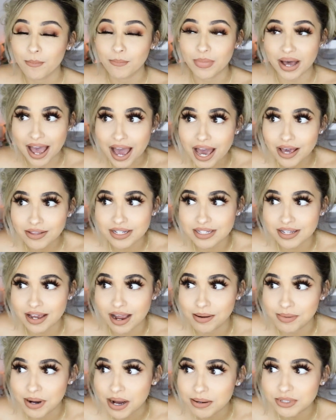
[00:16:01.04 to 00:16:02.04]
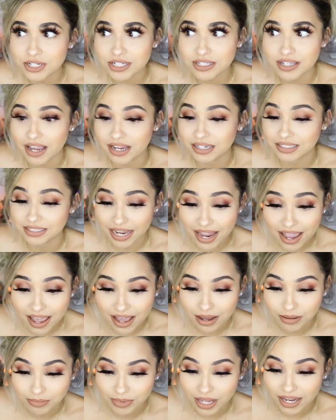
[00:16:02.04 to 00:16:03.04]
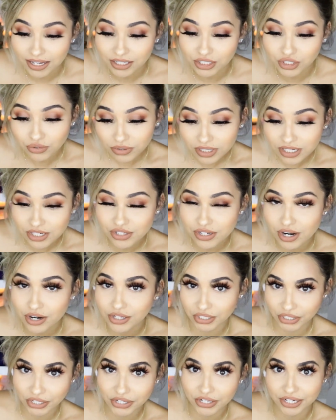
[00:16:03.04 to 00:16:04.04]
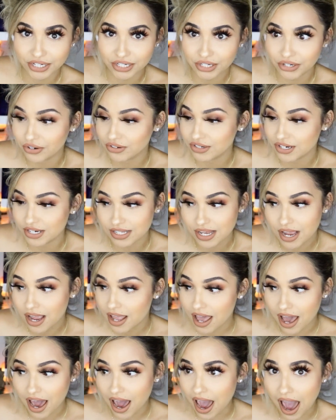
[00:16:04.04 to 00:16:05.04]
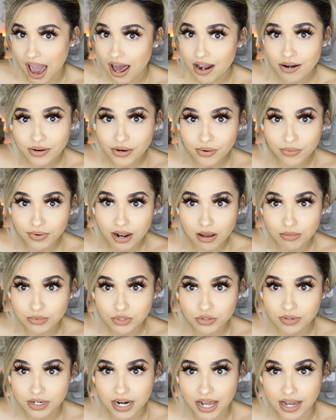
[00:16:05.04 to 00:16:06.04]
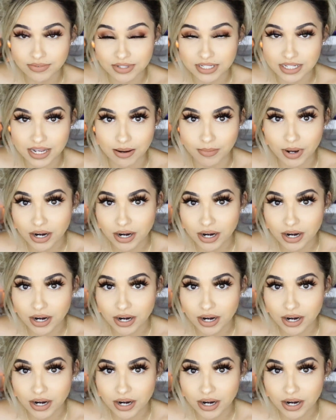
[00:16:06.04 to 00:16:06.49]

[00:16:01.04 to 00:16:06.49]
But half the time I'm just like, damn, like you need to start learning, girl, because I don't know what I'm doing half the time.